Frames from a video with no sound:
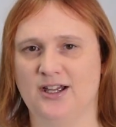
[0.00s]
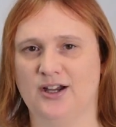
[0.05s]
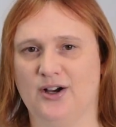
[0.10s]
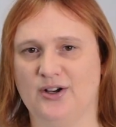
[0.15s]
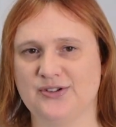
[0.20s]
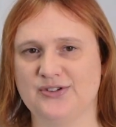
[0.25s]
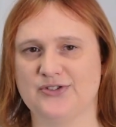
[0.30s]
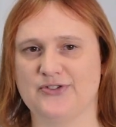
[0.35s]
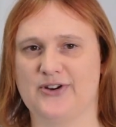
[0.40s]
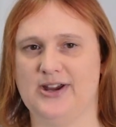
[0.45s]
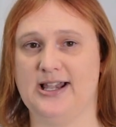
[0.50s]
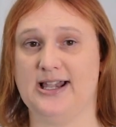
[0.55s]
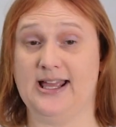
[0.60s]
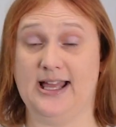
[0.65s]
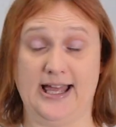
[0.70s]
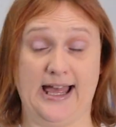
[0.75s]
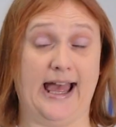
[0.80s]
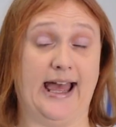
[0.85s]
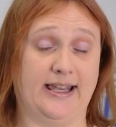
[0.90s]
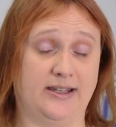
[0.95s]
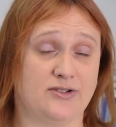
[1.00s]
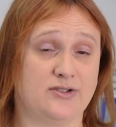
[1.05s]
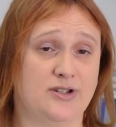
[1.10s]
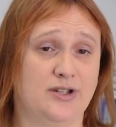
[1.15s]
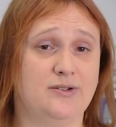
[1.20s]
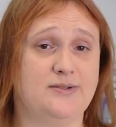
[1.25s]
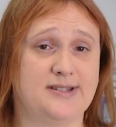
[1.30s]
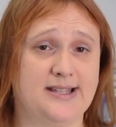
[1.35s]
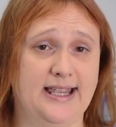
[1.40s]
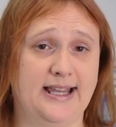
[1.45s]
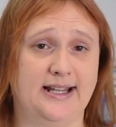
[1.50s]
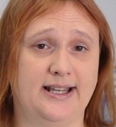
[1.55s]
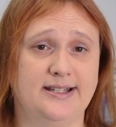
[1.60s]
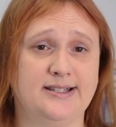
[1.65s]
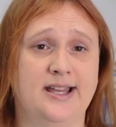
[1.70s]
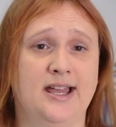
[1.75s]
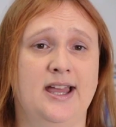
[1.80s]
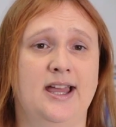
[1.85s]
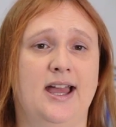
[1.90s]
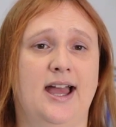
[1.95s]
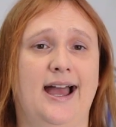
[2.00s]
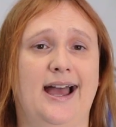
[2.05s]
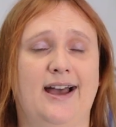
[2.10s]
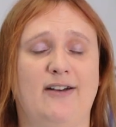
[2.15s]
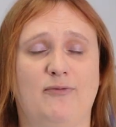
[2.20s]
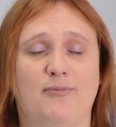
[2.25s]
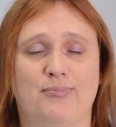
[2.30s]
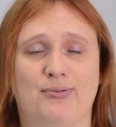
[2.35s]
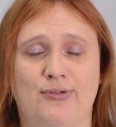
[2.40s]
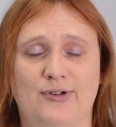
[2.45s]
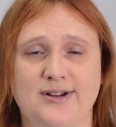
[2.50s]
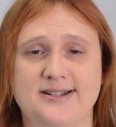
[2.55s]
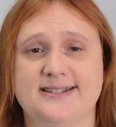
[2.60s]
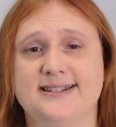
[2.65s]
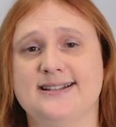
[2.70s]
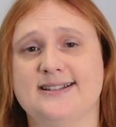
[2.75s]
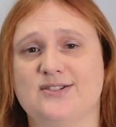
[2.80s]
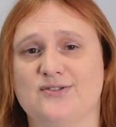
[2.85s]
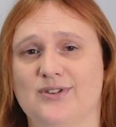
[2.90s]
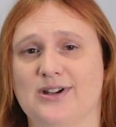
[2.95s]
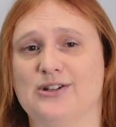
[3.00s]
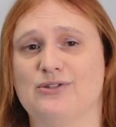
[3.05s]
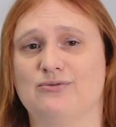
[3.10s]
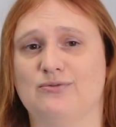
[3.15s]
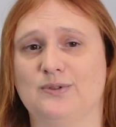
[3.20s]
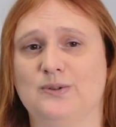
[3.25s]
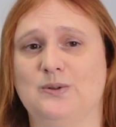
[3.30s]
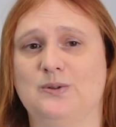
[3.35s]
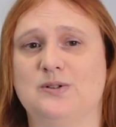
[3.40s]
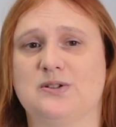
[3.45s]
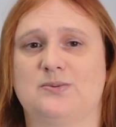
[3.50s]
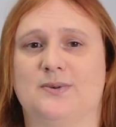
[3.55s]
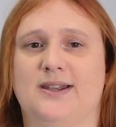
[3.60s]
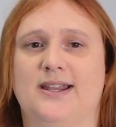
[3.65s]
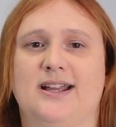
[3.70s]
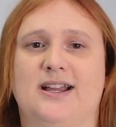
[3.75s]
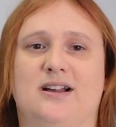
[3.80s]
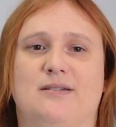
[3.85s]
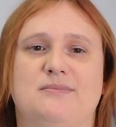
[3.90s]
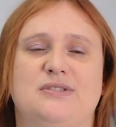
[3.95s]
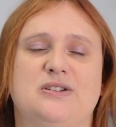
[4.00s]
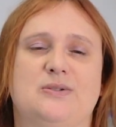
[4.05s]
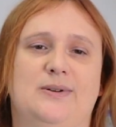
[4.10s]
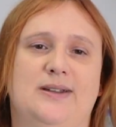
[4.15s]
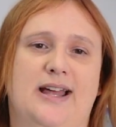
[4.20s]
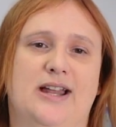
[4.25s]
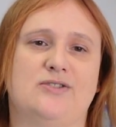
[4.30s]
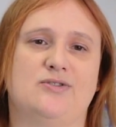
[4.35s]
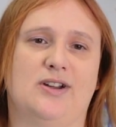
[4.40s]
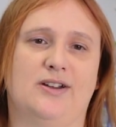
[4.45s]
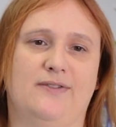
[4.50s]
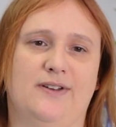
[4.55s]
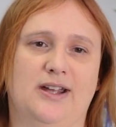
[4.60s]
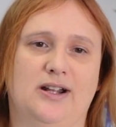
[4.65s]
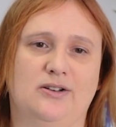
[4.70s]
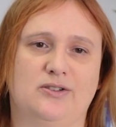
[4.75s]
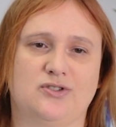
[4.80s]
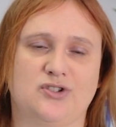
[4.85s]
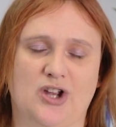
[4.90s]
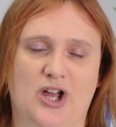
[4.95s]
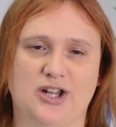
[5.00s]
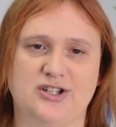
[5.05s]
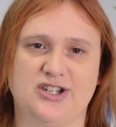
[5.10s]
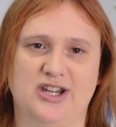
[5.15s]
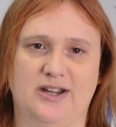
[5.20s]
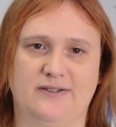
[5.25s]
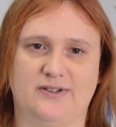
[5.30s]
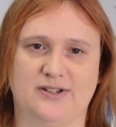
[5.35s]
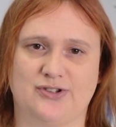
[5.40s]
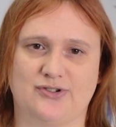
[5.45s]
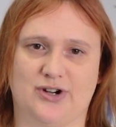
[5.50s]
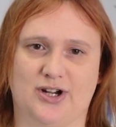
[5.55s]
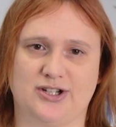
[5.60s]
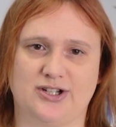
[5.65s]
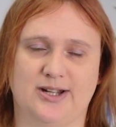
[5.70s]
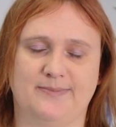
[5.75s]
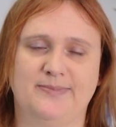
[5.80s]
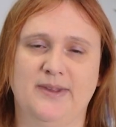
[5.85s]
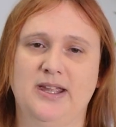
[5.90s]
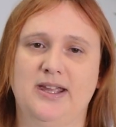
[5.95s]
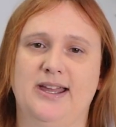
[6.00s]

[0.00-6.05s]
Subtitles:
Australia and New Zealand have pretty strict rules when it comes to electric vehicle charging infrastructure.